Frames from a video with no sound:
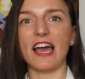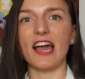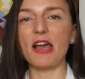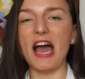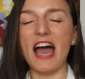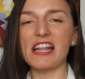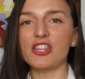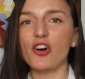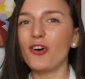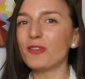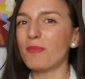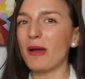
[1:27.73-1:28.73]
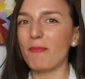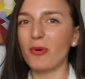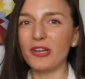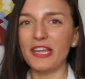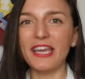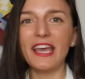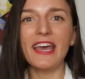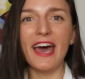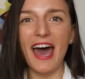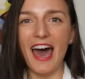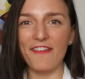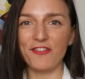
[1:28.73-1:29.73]
I thought my body
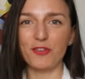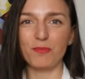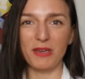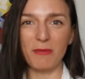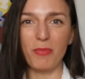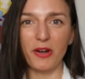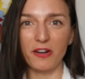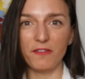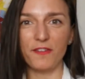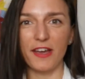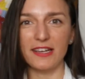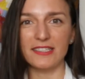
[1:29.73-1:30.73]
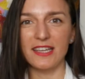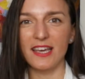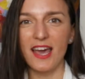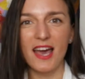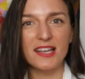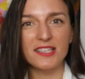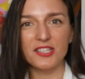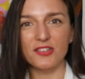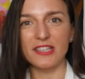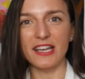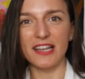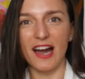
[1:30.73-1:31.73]
have to be perfect
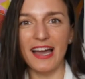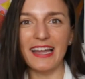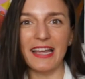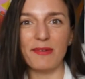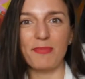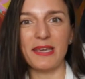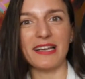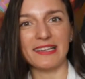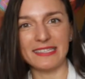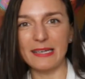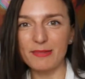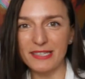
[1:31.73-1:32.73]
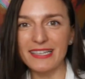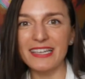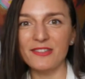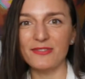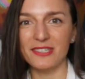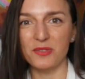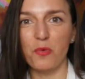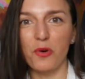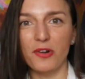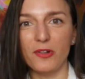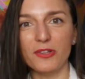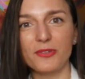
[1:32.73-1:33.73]
so that I can be accepted into this
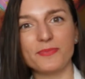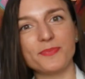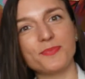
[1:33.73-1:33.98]
world.